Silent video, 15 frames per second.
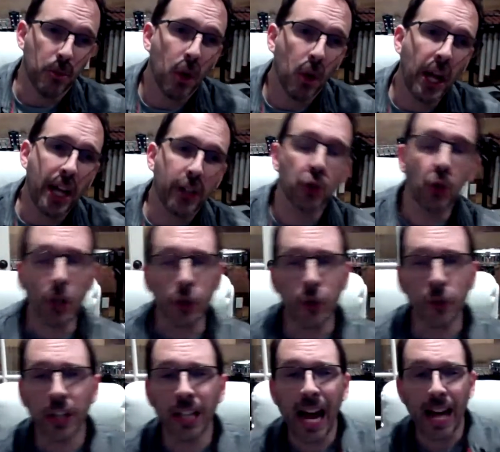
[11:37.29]
Okay, structure
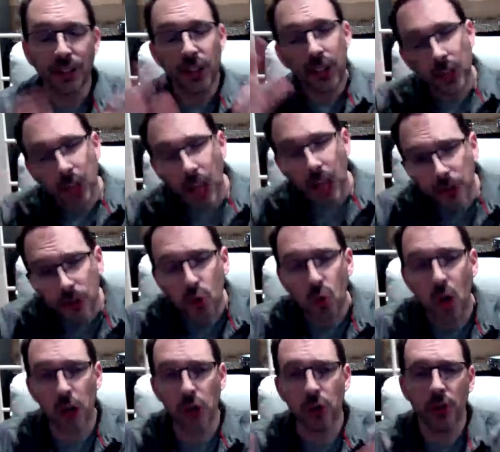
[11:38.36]
the class. Here's how the
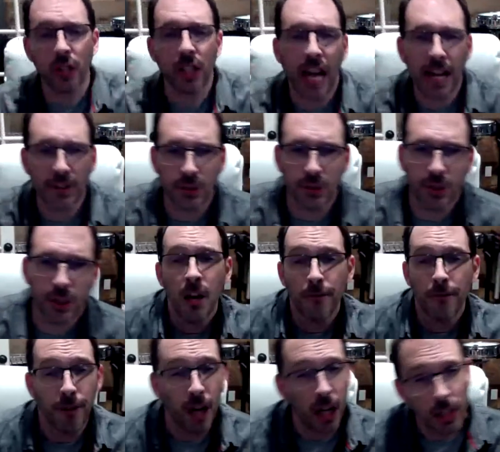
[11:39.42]
structure of the class is going to
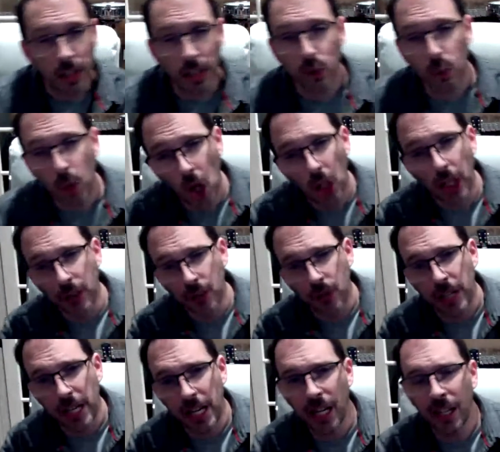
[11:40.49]
be fun as we all enter
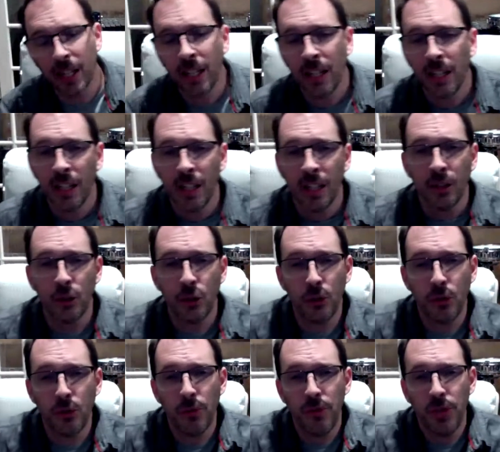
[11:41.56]
in
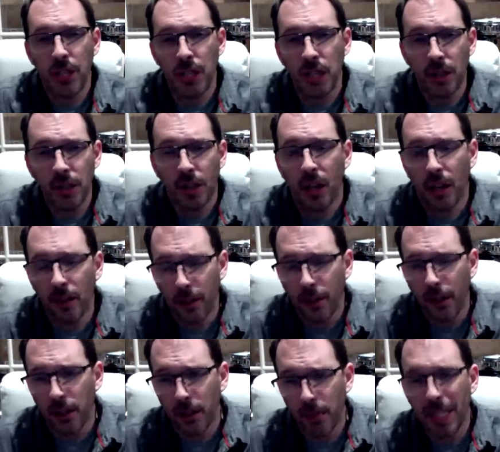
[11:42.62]
to
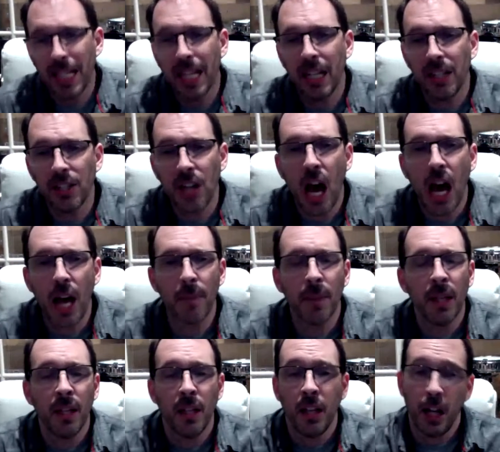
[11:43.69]
the beginning time.
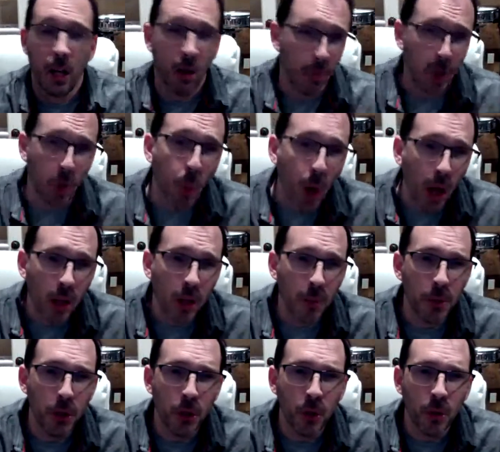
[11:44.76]
And I'm going to welcome
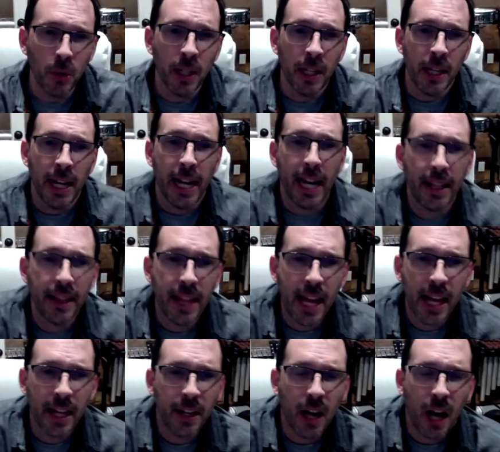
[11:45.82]
you. And
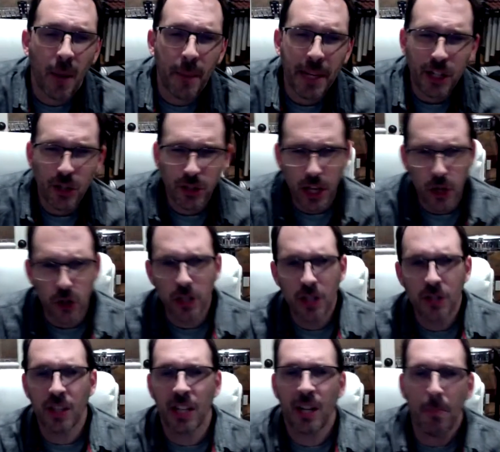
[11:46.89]
then each session
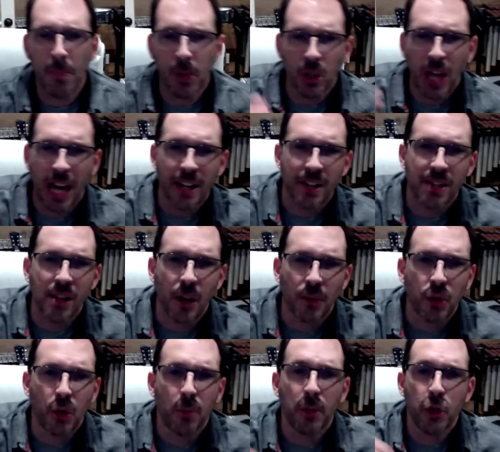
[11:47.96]
is going to build on itself.
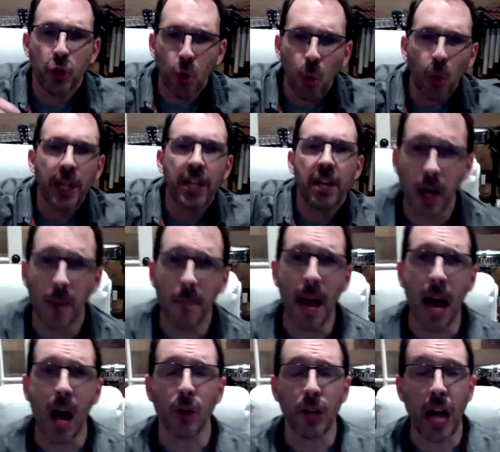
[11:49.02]
So the majority
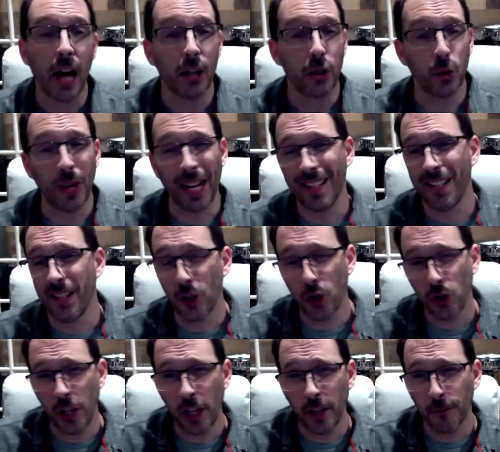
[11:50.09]
about
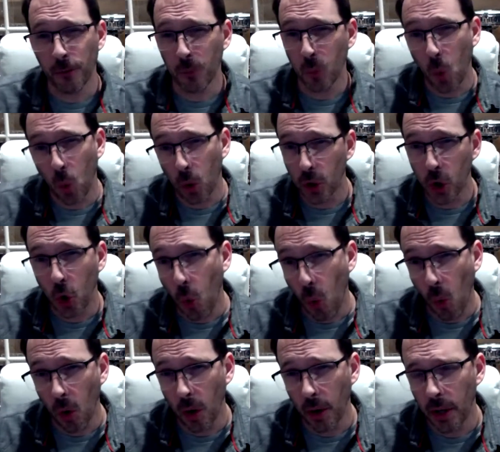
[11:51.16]
transitioning from chord to
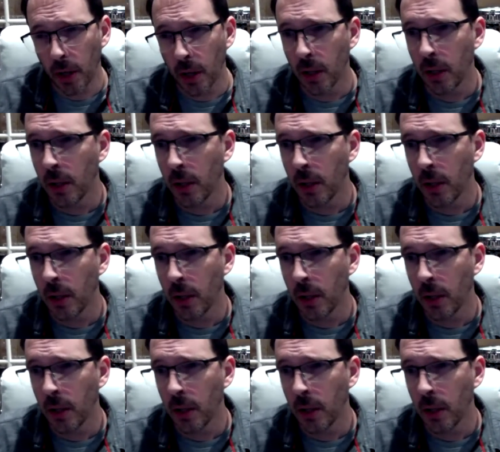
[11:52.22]
chord.